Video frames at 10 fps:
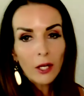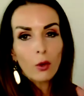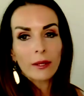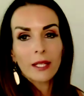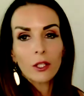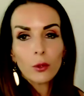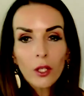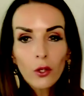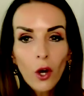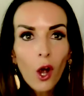they don't know what they're
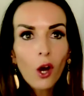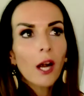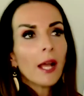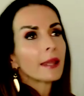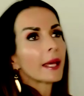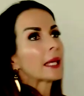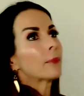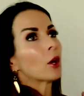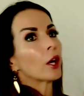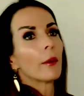doing wrong, they
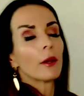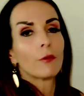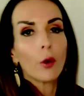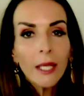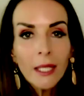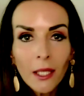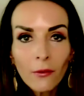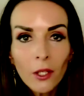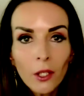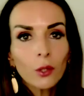keep on going for
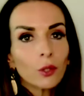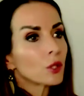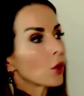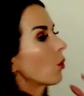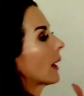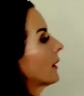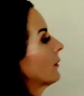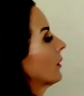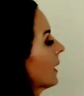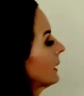interviews or
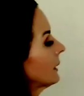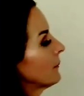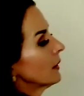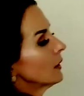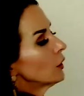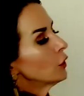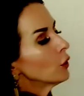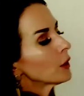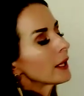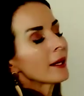whatever, right?
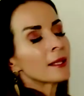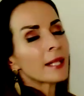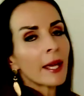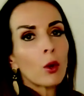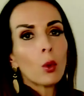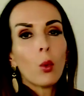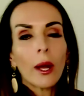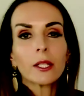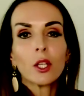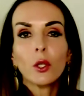You can take
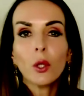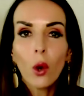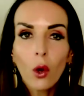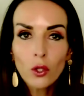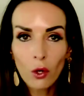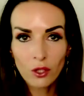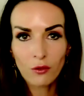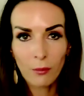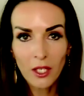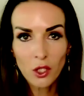what your
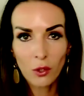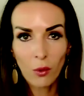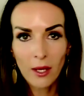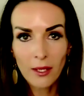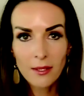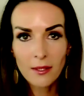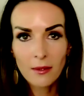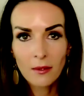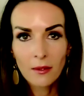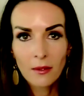transformation
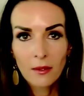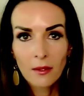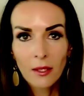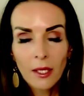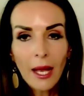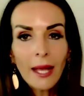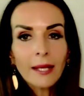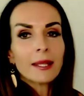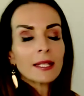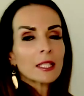was.
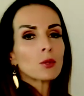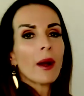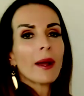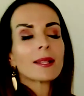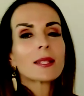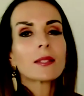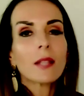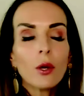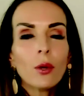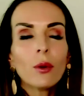And this is why it's
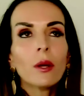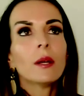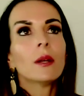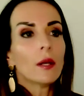so